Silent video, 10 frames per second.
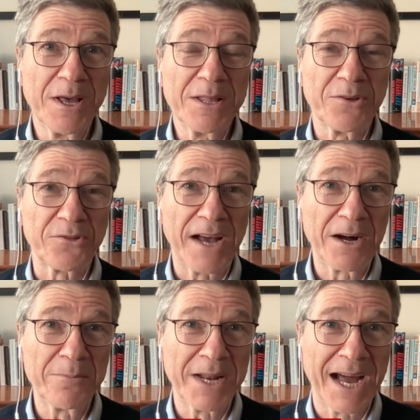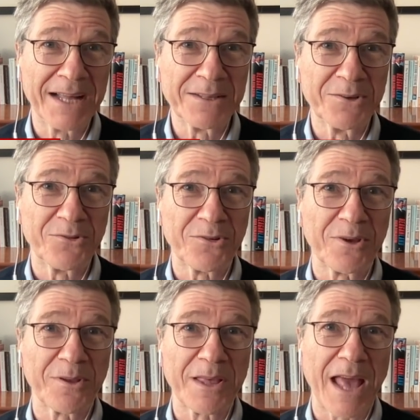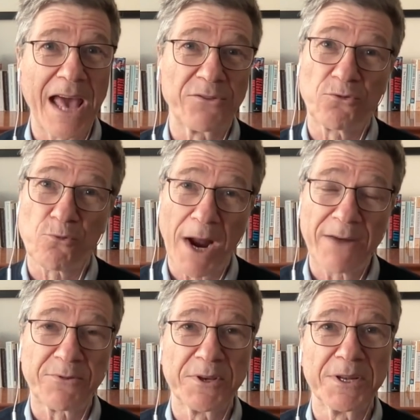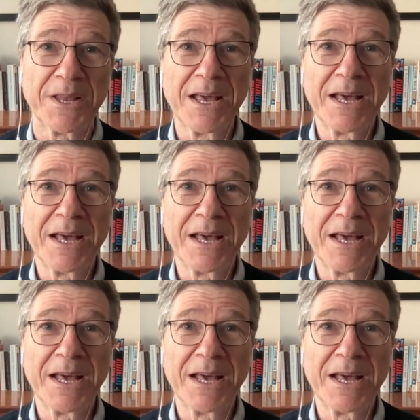the Solomon Islands uh, has drafted